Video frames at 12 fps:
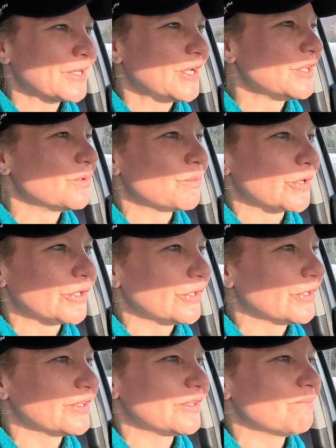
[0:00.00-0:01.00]
in the
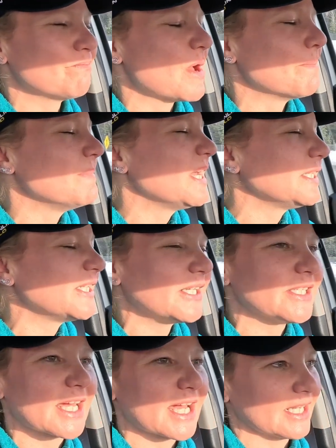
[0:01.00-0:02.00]
world,
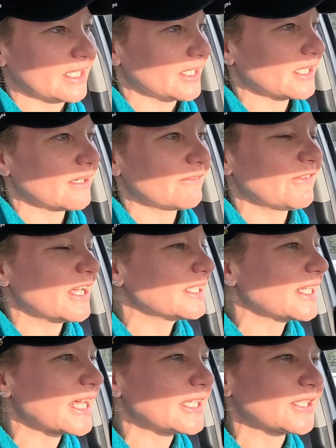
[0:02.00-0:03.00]
amazing diets,
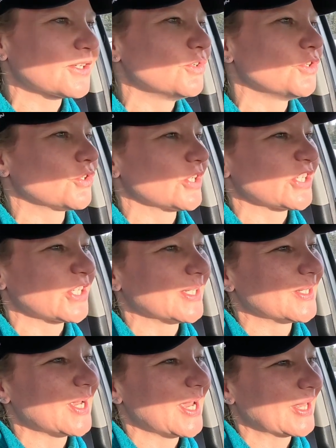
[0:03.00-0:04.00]
fantastic
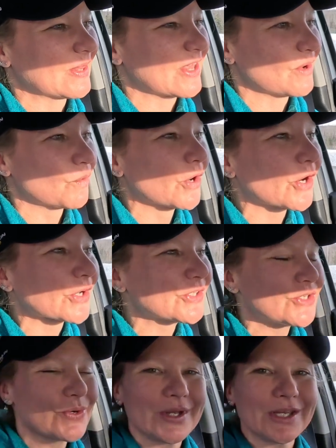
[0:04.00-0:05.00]
nutrition, and they work
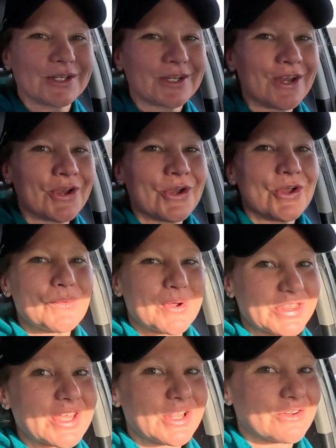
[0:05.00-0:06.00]
doing
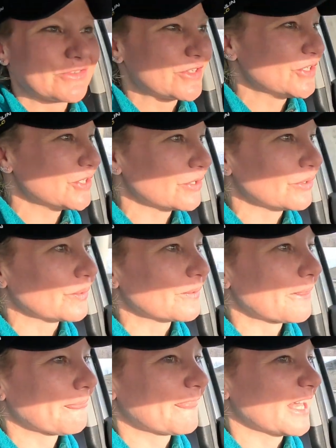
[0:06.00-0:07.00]
what they love to do.
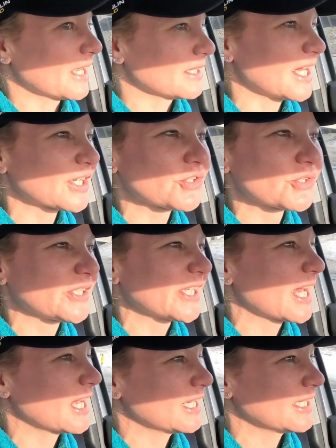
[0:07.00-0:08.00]
They get
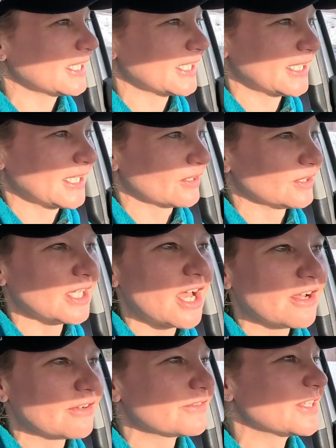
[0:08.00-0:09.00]
exercise, they're
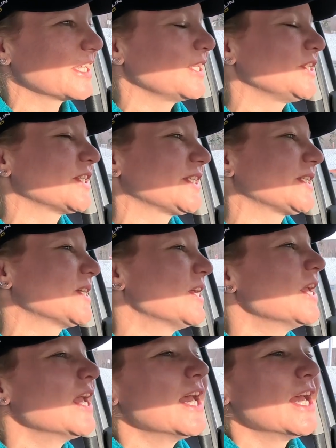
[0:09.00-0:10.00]
loved.
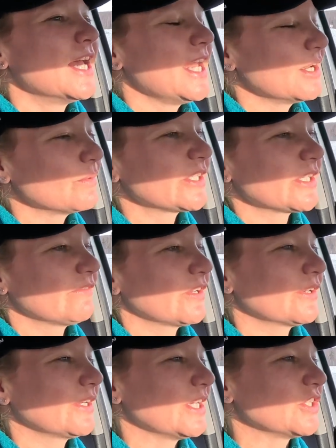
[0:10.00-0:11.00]
It was a
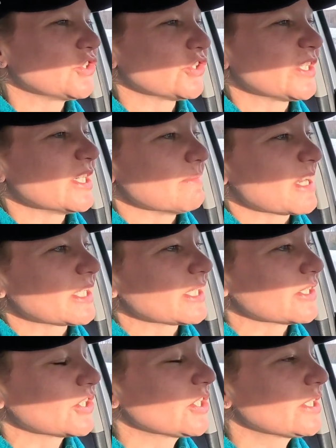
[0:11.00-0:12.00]
very interesting
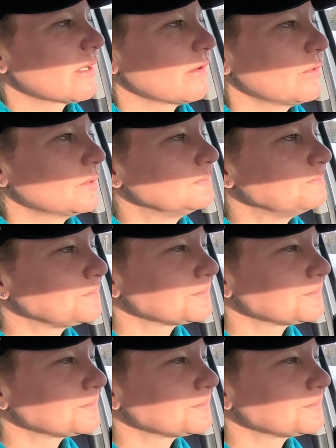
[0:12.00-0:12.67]
message. So,